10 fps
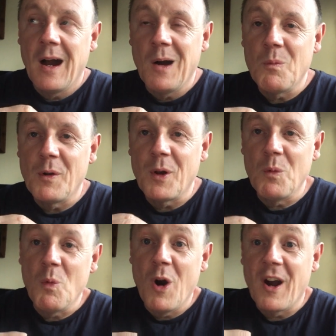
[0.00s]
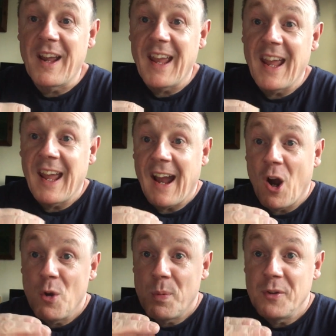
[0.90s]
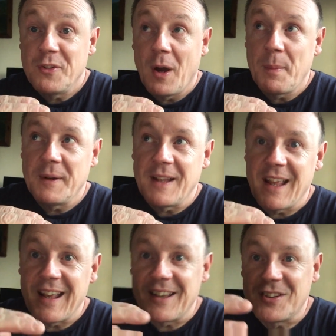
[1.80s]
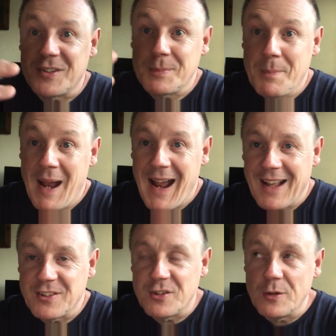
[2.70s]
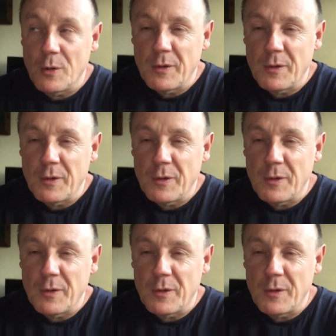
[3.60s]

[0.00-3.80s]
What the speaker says: When I work, it opens up and it expands, you know.